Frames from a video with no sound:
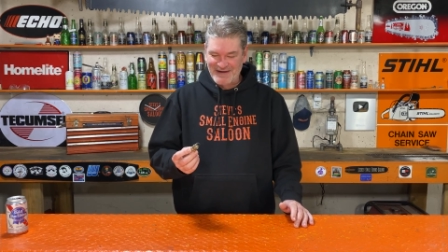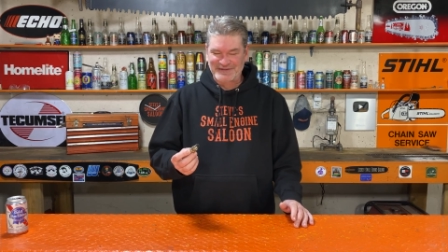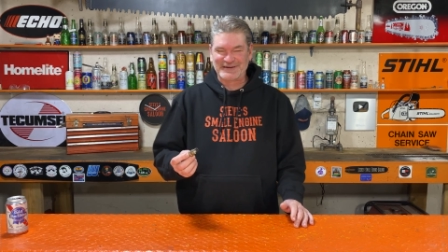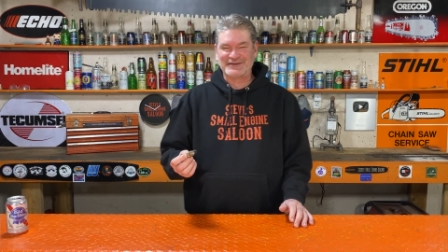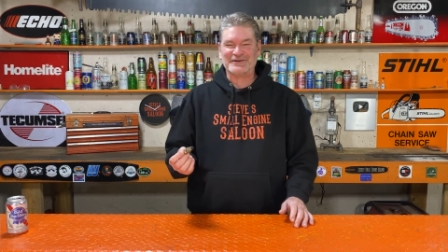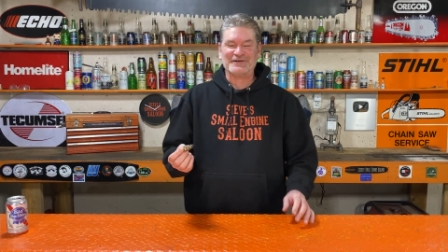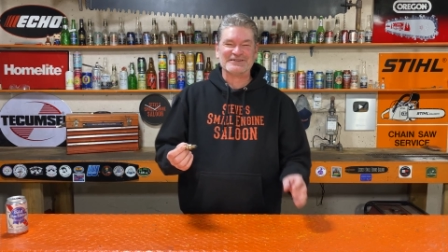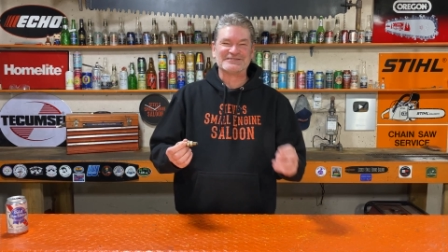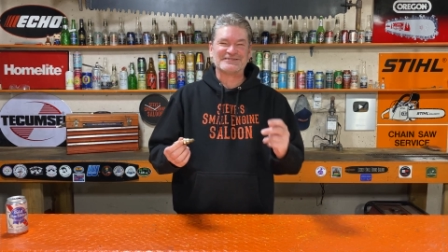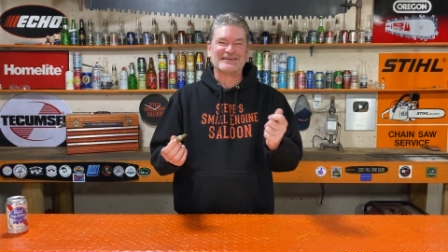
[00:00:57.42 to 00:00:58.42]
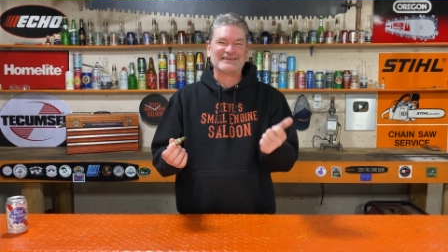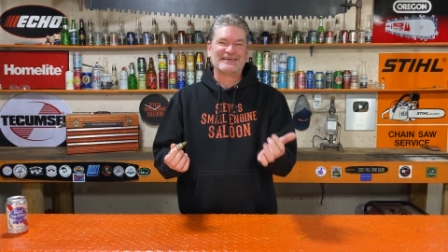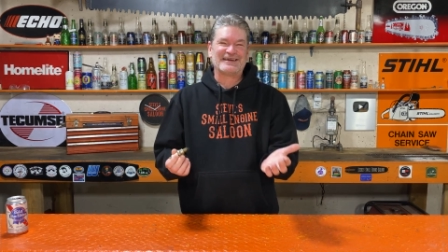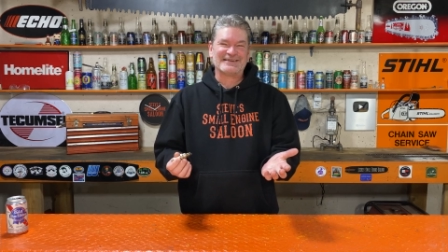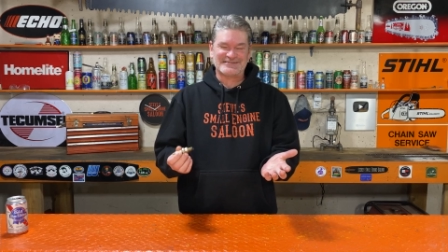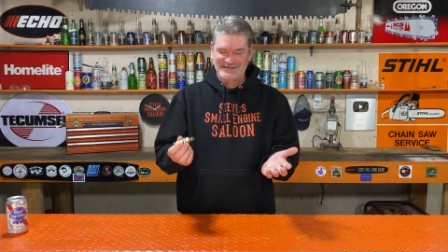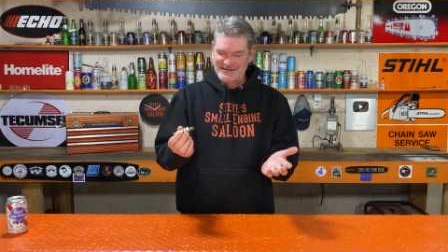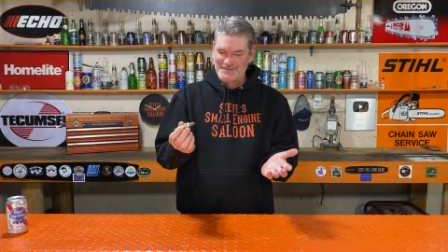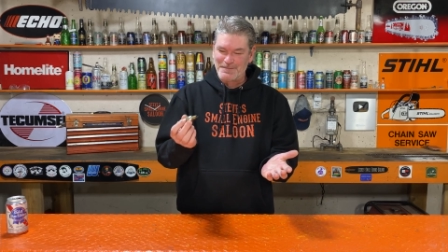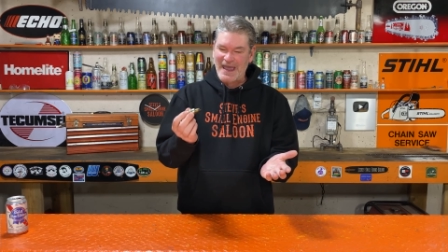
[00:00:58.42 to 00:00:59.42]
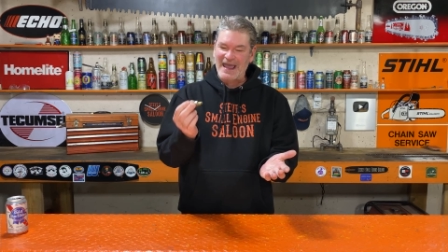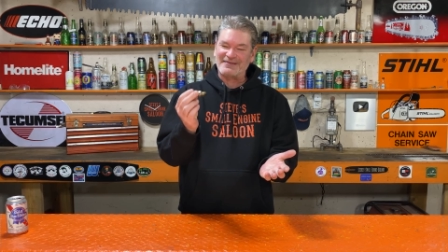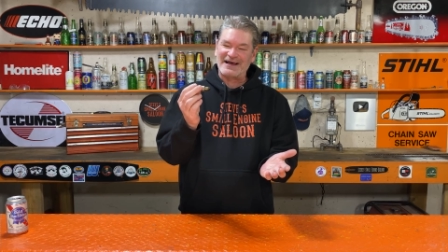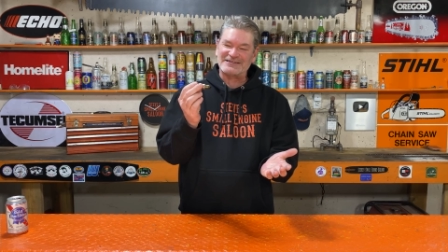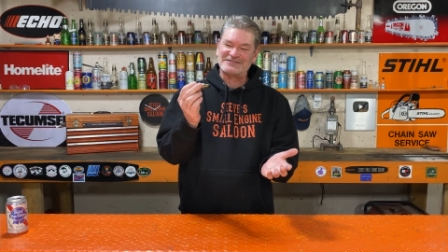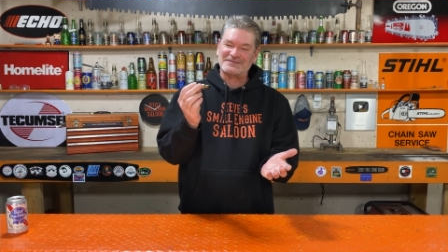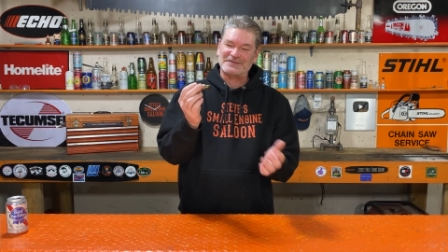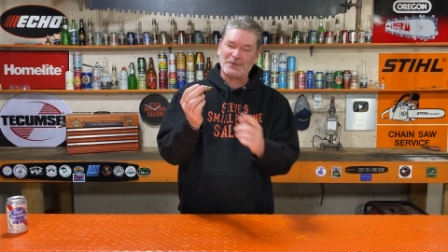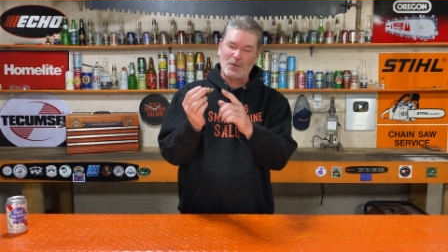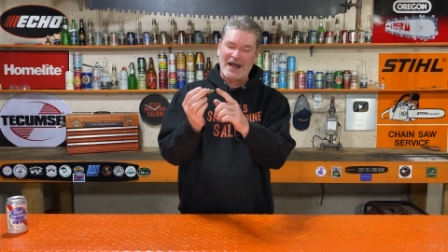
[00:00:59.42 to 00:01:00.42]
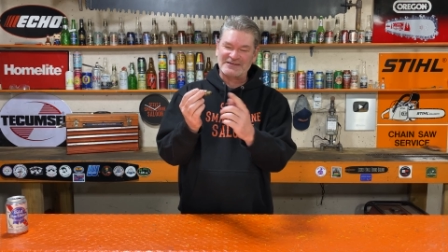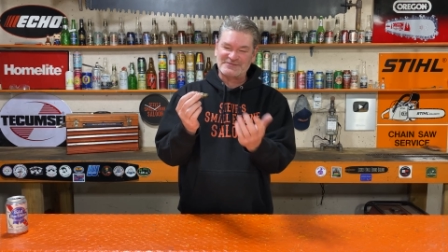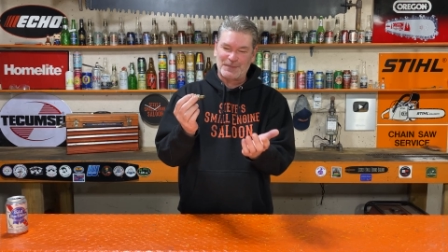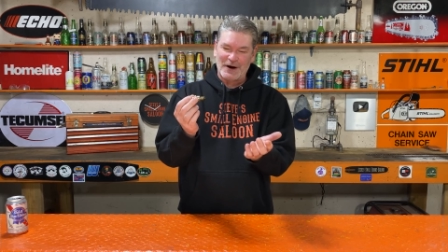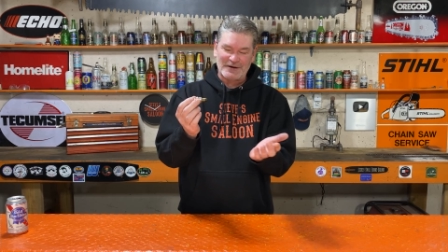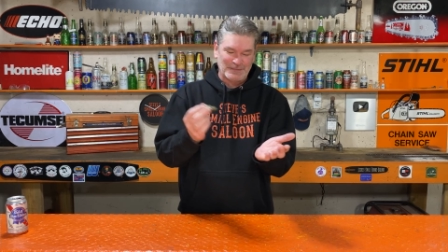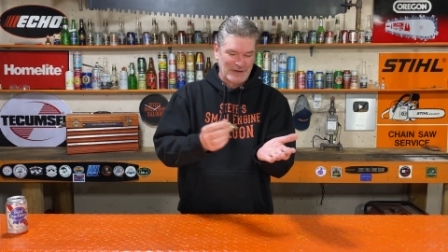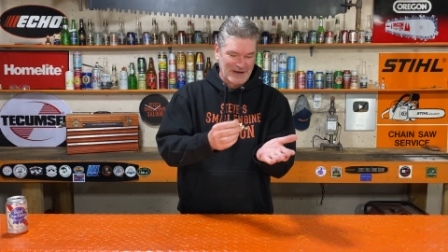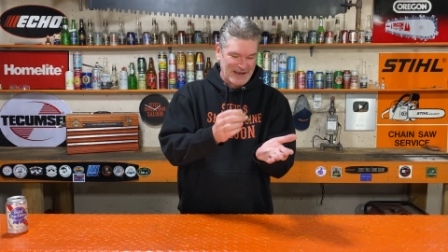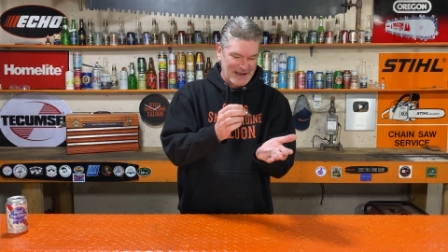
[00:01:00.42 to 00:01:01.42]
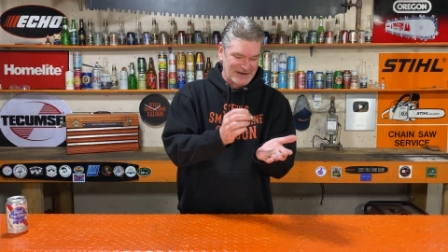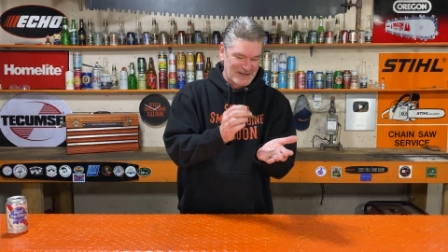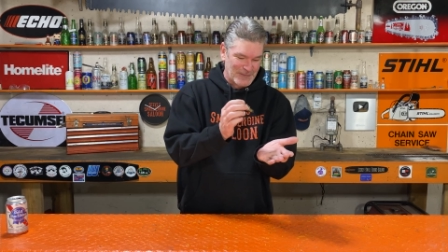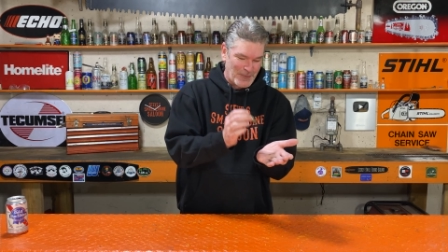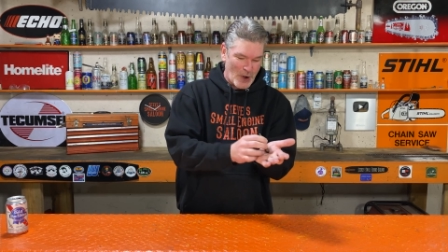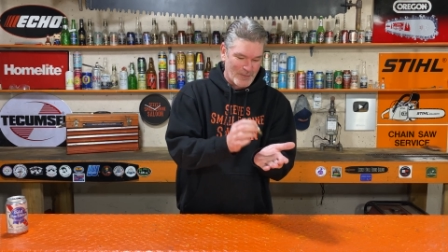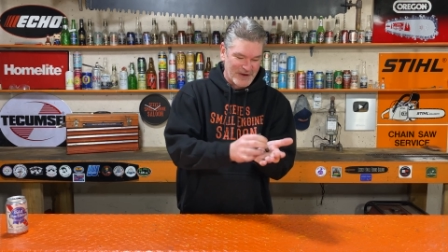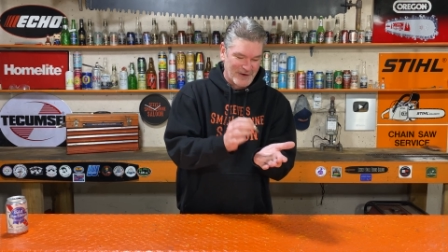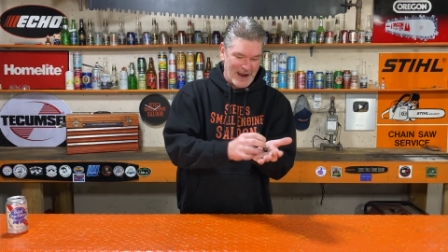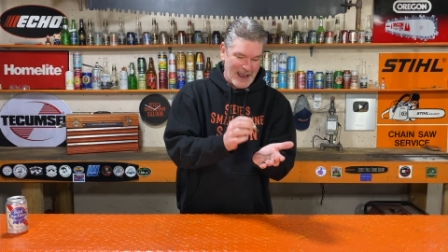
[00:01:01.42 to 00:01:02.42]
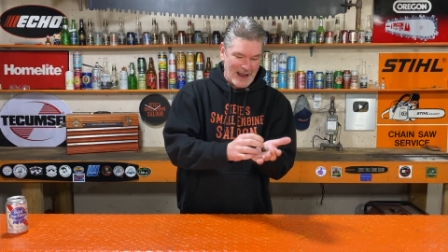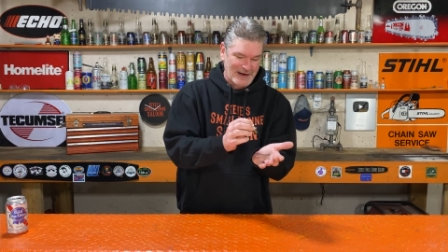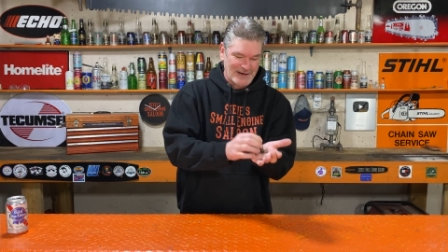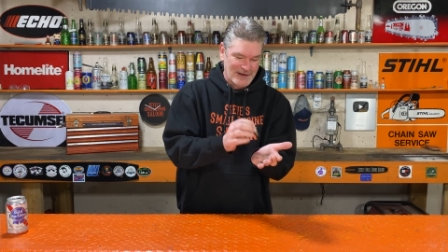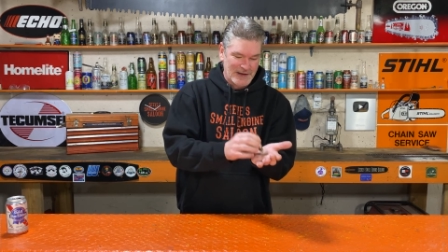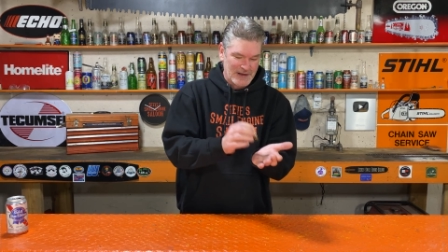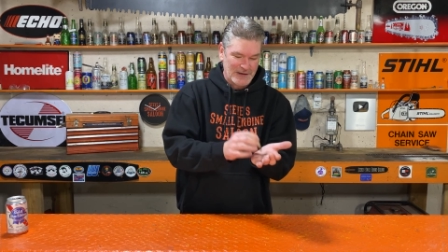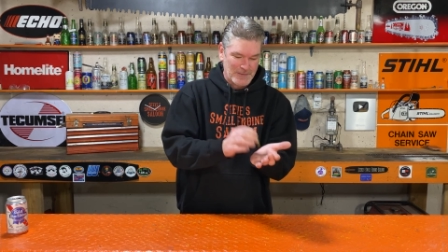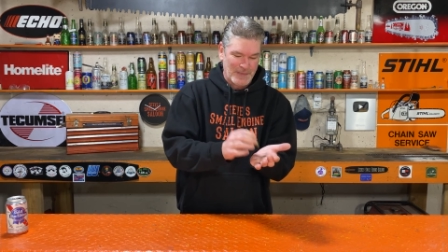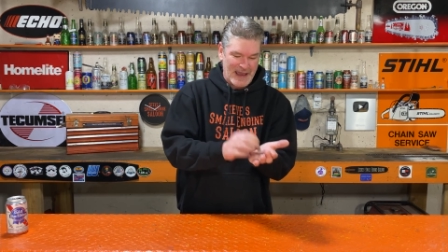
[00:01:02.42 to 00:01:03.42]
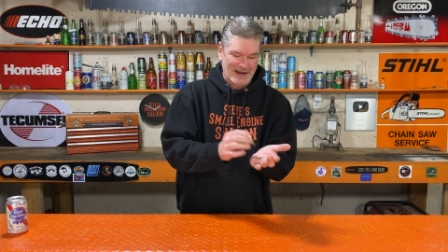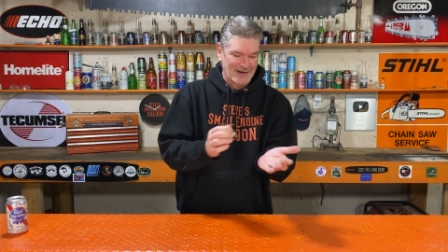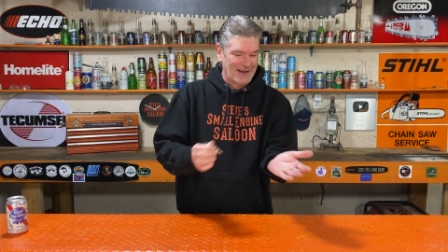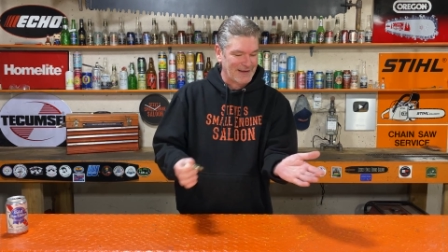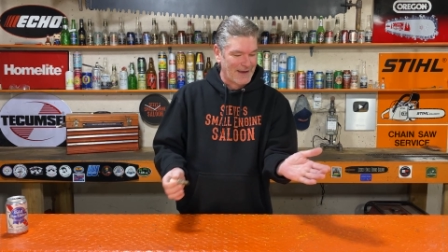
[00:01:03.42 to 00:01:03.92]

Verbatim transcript: have to do is is just bang that the wet spark plug into the palm of your hand, bang it like